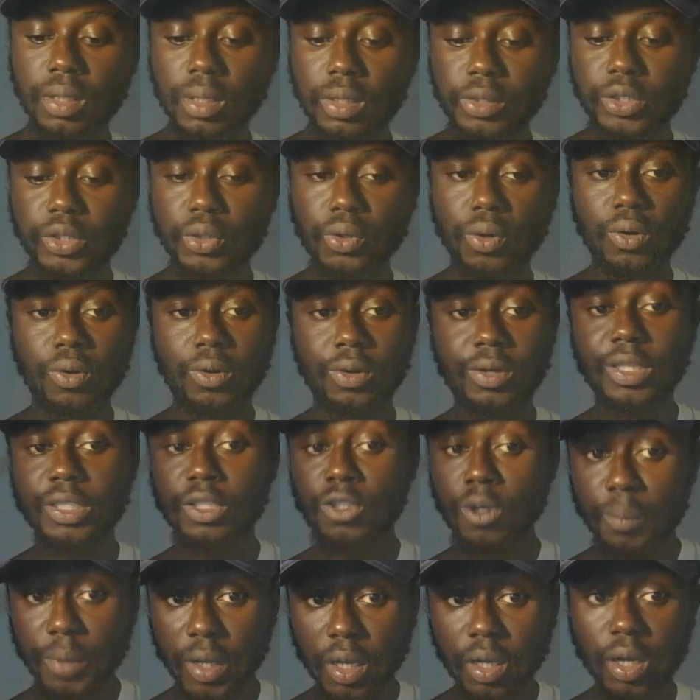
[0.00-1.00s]
So it's
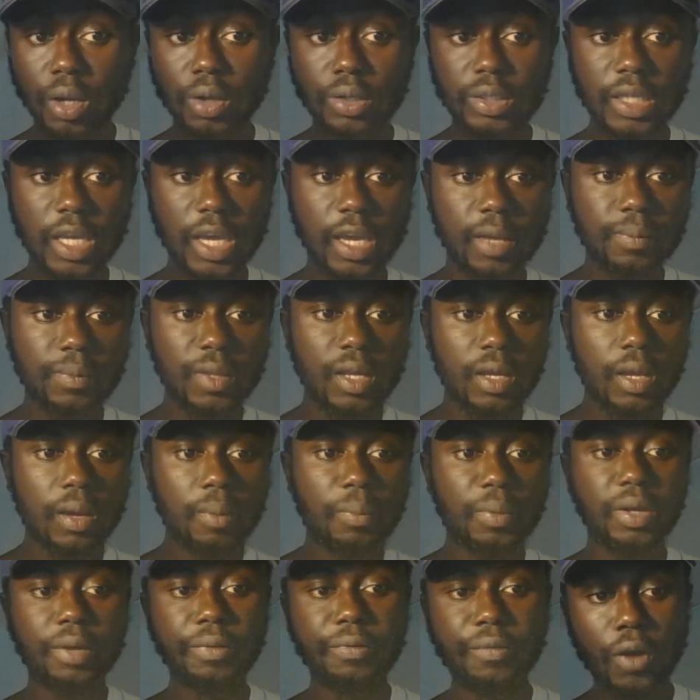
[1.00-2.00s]
going to be a close game.
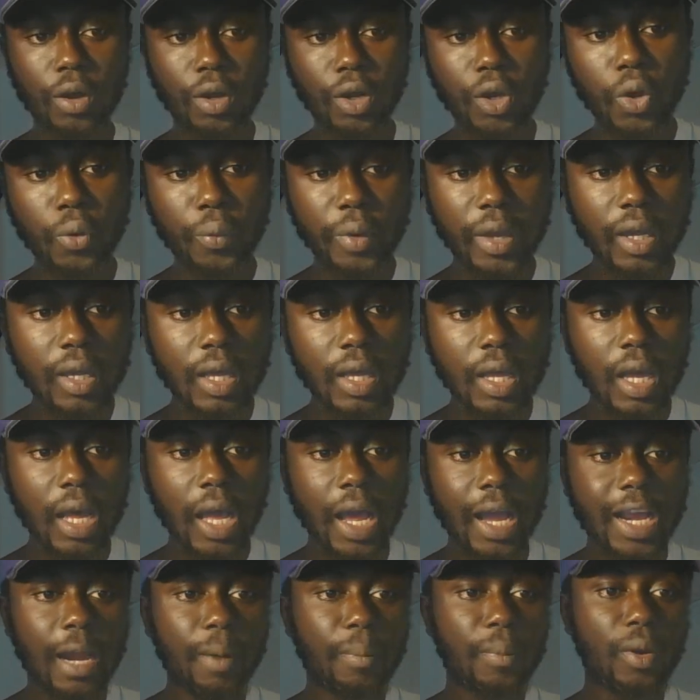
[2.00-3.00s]
But the following week,
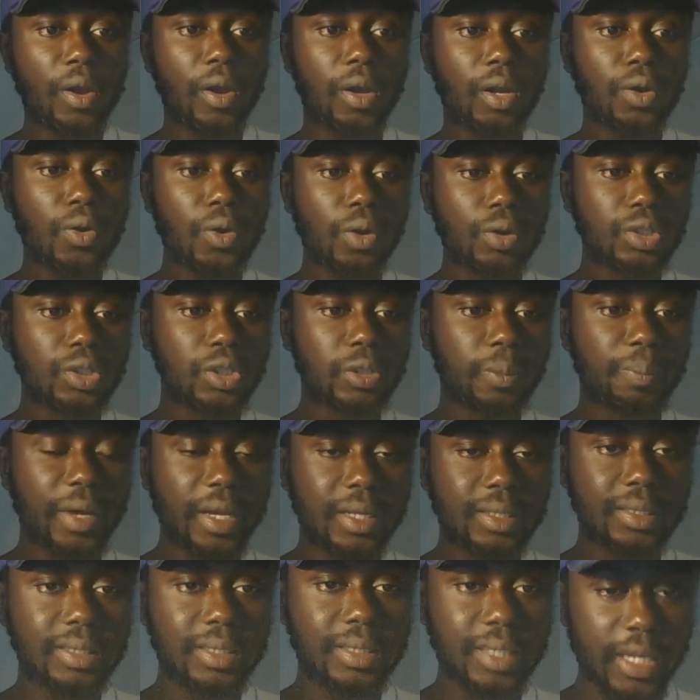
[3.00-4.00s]
I got Maryland going to
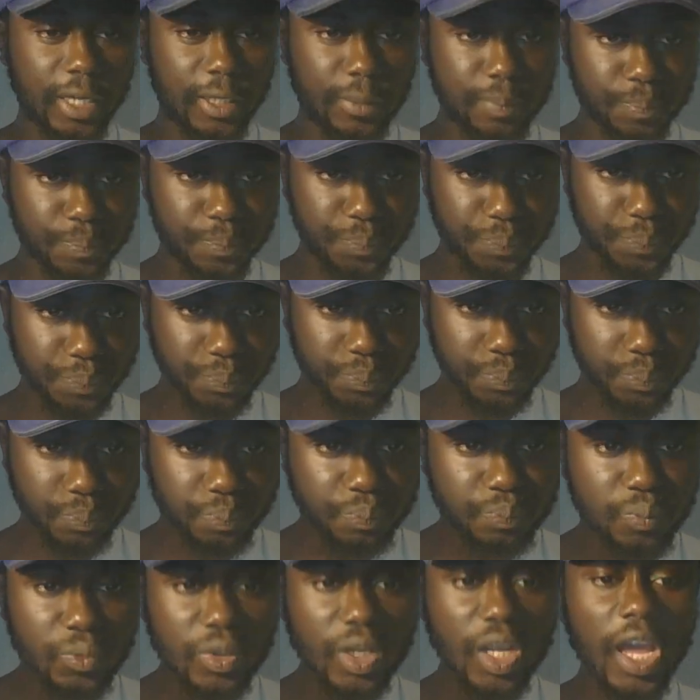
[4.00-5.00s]
Penn State
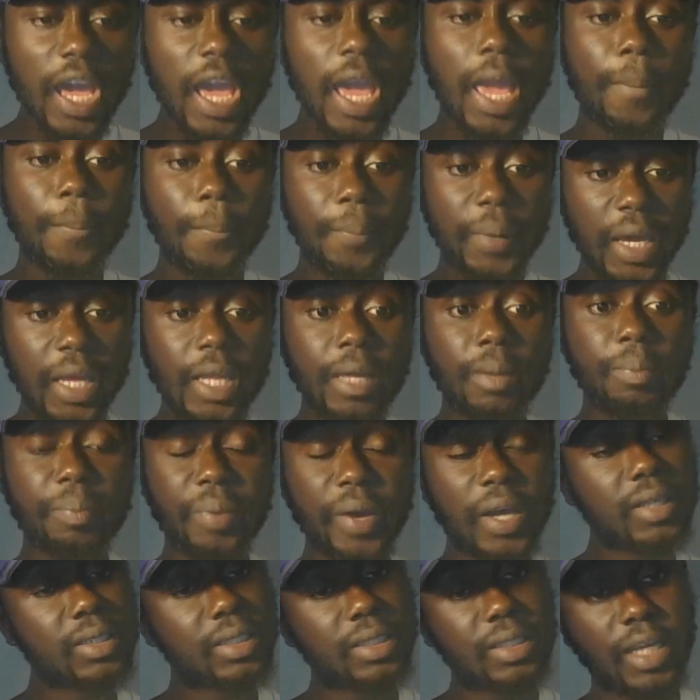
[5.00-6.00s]
and beating
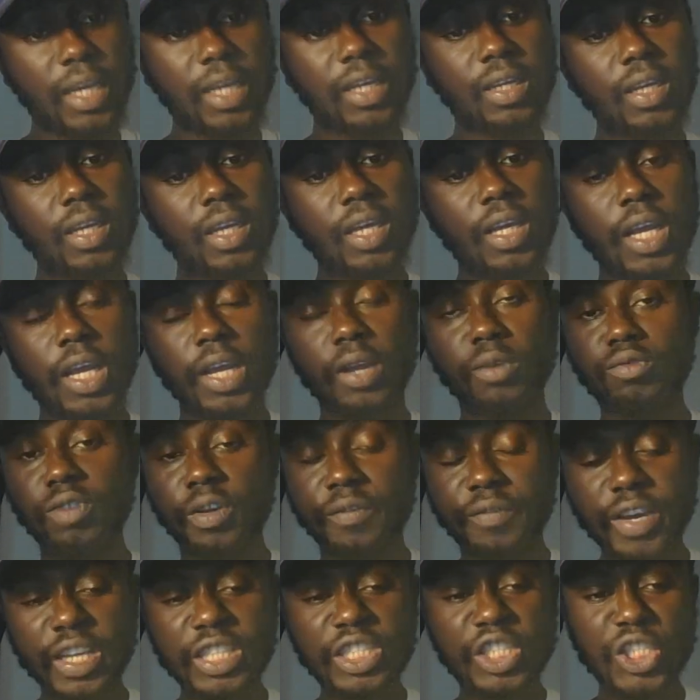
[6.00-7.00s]
Penn State. A
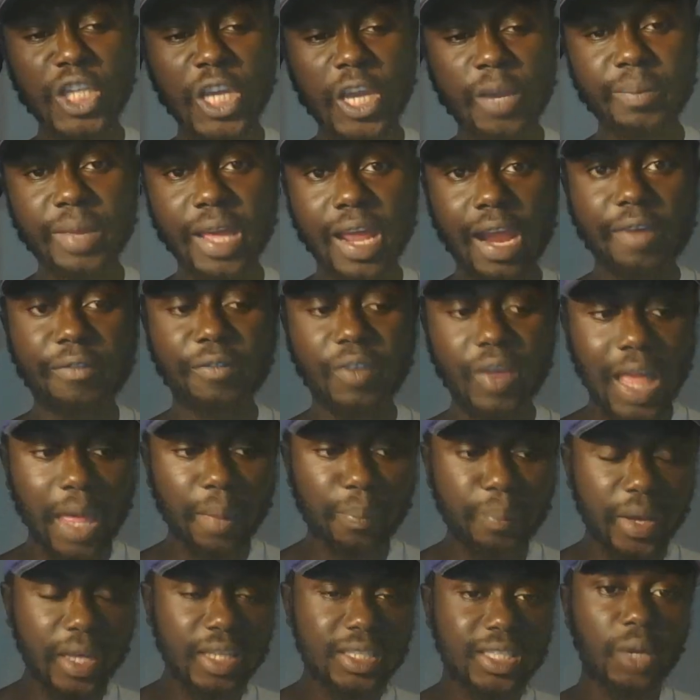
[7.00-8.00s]
revenge game that I felt
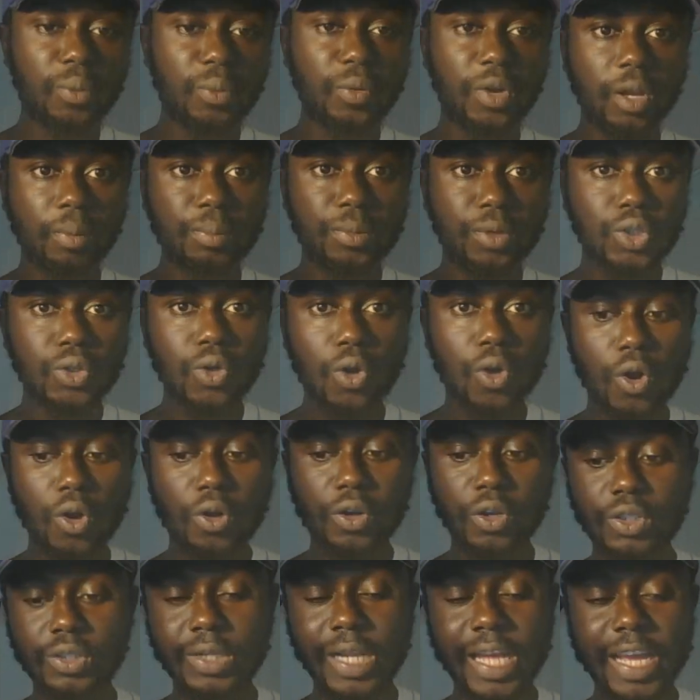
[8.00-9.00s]
like Penn State went up to score on
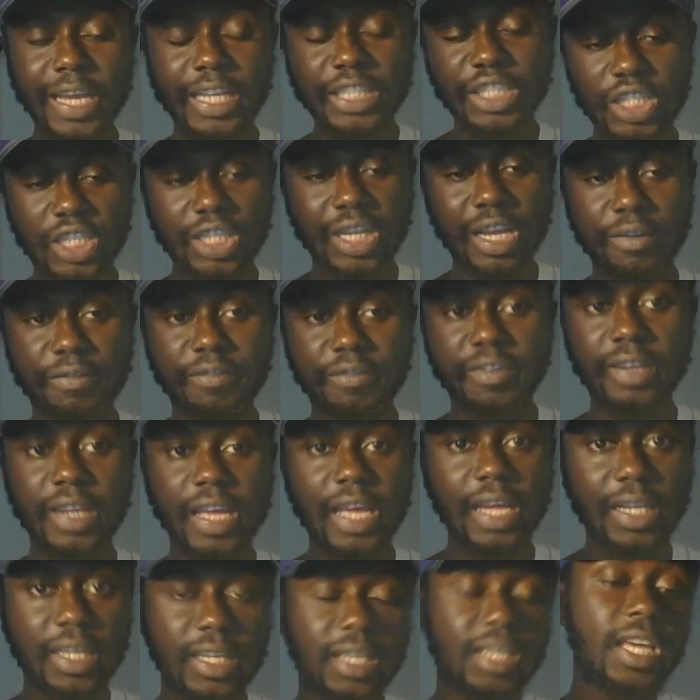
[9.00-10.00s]
us last year in our
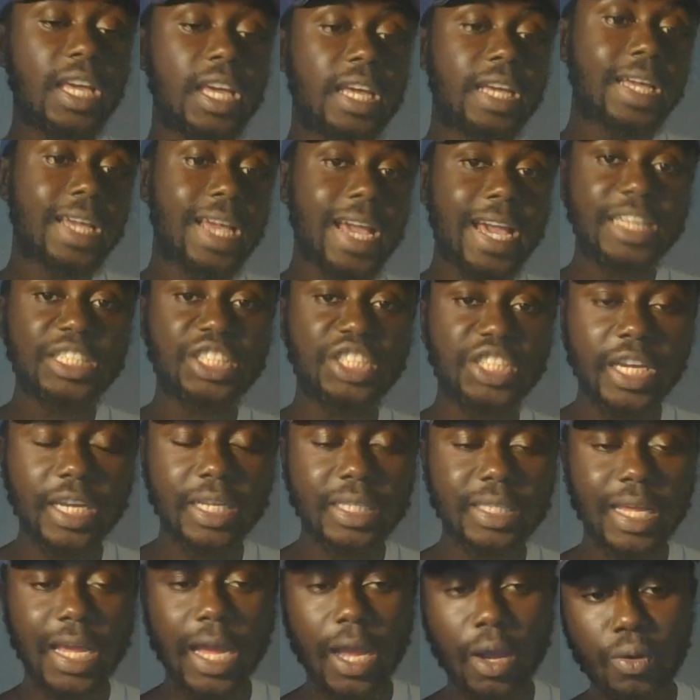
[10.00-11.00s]
finale. Guys
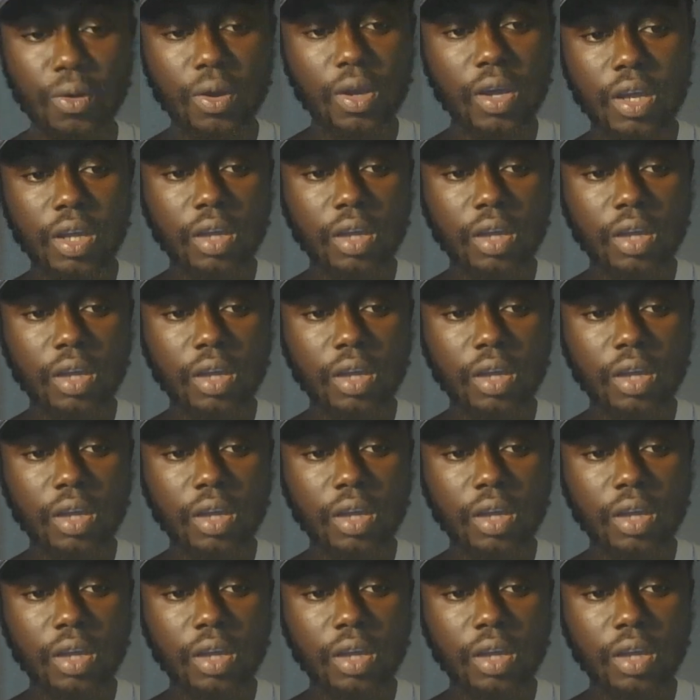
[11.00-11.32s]
checked out.